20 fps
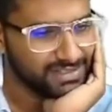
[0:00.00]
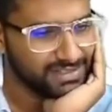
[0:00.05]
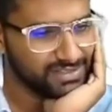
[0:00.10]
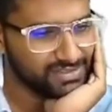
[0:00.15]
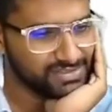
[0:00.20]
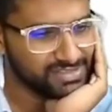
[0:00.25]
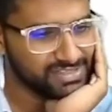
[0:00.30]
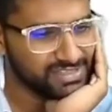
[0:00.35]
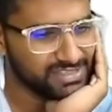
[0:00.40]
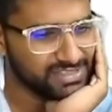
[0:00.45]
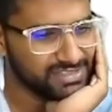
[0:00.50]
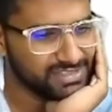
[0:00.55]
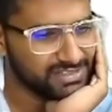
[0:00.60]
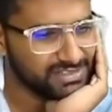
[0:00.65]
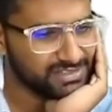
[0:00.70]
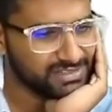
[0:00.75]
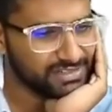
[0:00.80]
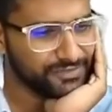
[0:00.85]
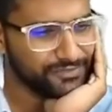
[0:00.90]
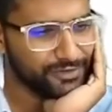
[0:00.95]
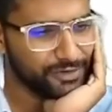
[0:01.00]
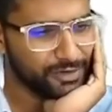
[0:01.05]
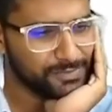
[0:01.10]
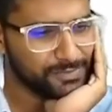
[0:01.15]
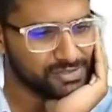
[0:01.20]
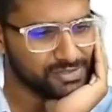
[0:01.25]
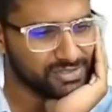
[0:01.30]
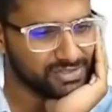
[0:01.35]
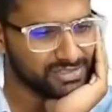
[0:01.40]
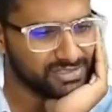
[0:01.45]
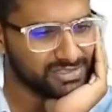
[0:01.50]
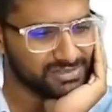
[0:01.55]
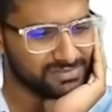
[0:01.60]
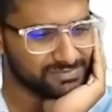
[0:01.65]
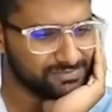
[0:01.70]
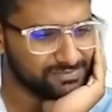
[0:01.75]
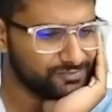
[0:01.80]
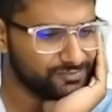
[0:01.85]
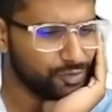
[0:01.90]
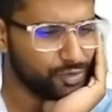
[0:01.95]
Now see here, if you observe that
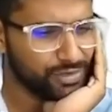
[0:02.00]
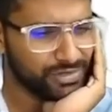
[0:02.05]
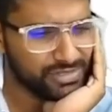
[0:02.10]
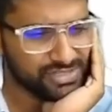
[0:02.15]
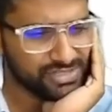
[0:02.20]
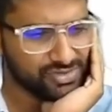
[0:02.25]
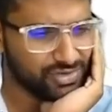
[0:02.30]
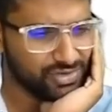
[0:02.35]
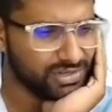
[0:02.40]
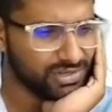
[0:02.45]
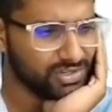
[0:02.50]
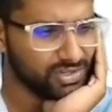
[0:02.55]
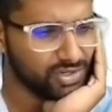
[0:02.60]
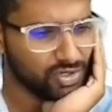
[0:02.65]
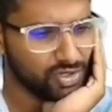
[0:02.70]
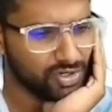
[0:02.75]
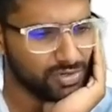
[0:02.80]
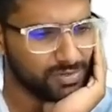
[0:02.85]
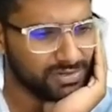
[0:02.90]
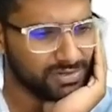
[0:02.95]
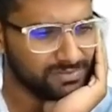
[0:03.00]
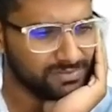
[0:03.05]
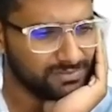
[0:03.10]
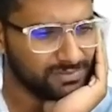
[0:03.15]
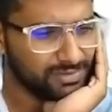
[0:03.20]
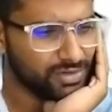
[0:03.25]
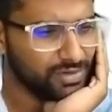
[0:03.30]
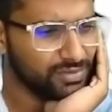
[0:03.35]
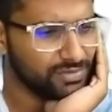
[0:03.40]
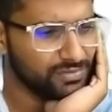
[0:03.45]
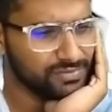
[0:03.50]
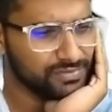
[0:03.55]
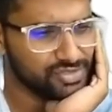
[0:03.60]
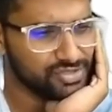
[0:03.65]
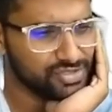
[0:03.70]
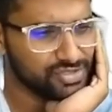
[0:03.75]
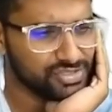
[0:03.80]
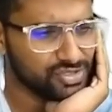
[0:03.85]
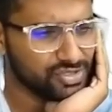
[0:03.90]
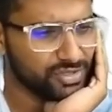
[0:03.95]
4 is not at all common, now we
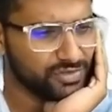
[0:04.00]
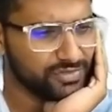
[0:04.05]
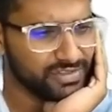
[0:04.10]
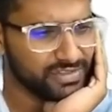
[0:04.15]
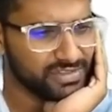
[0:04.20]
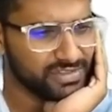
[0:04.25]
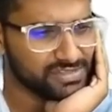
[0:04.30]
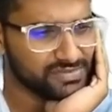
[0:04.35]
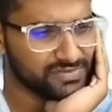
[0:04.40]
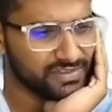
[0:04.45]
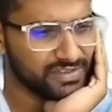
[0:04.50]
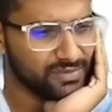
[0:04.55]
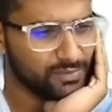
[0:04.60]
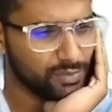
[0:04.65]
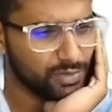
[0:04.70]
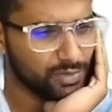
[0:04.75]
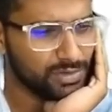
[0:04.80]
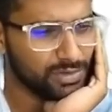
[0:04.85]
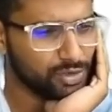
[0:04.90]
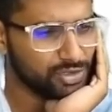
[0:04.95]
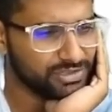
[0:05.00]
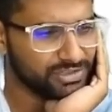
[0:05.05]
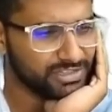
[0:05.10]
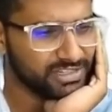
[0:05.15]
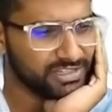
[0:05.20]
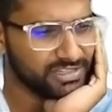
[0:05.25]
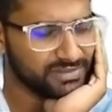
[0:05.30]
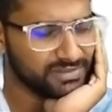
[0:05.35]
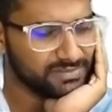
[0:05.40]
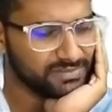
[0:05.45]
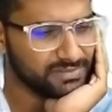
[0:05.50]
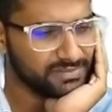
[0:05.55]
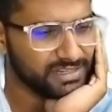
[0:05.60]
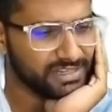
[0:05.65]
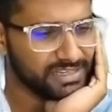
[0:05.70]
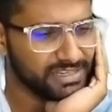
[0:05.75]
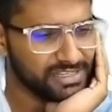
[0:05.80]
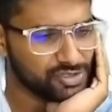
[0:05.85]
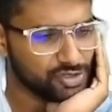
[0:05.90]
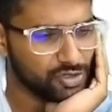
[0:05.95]
just solve in this way. What about 3?
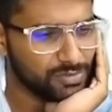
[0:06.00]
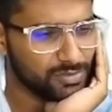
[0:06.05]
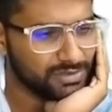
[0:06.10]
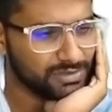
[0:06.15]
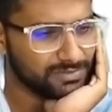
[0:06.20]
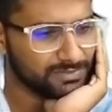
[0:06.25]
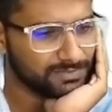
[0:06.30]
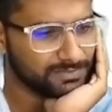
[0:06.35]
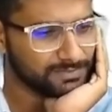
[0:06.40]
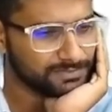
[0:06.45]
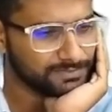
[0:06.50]
3 is common.